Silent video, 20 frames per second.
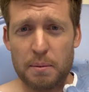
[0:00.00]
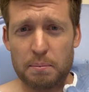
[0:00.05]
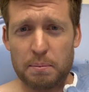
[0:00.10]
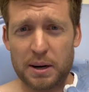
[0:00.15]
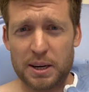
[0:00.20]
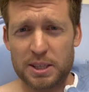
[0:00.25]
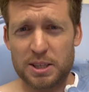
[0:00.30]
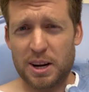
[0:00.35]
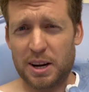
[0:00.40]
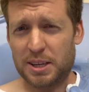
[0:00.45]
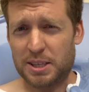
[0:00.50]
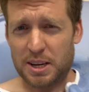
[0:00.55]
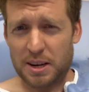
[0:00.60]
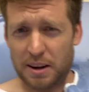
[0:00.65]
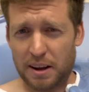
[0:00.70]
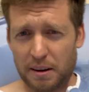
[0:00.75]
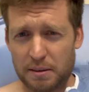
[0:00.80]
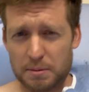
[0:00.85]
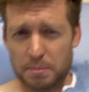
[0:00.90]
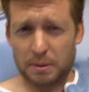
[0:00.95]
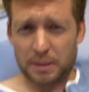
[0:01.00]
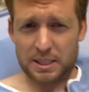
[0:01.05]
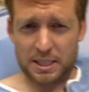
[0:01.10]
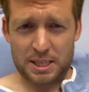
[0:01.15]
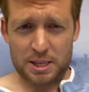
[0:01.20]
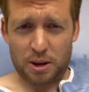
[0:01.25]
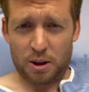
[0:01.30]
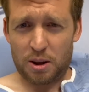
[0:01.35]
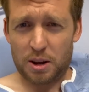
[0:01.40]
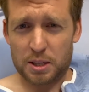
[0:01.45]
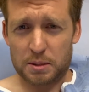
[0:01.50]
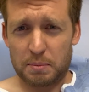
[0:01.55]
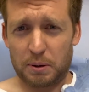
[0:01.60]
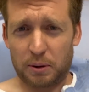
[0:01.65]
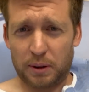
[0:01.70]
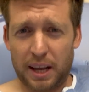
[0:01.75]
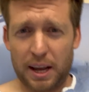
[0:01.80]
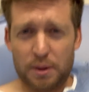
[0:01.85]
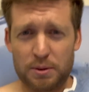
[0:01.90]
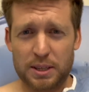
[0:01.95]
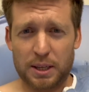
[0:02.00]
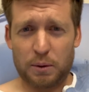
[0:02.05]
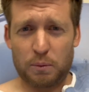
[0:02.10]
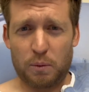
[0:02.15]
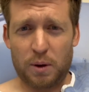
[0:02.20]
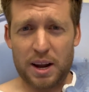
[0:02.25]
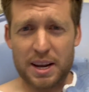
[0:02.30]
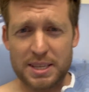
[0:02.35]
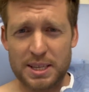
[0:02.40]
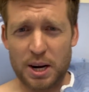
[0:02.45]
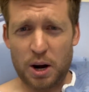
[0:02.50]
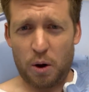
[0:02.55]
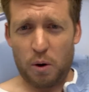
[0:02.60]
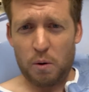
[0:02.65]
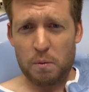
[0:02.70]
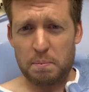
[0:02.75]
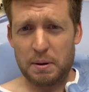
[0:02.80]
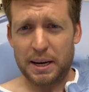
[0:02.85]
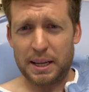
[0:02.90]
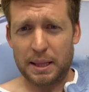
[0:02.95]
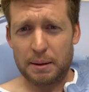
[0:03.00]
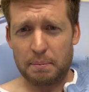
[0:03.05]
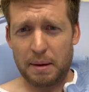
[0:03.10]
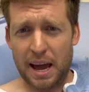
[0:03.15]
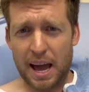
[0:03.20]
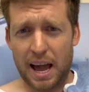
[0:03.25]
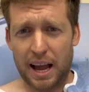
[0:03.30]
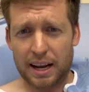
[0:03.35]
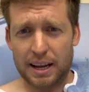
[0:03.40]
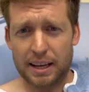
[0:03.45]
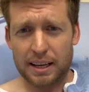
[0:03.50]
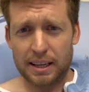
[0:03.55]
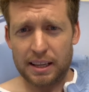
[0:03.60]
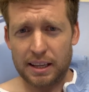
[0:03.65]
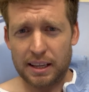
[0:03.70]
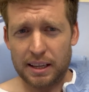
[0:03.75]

but it's not as uncomfortable as these hospital gowns. Like, why is it open in the back?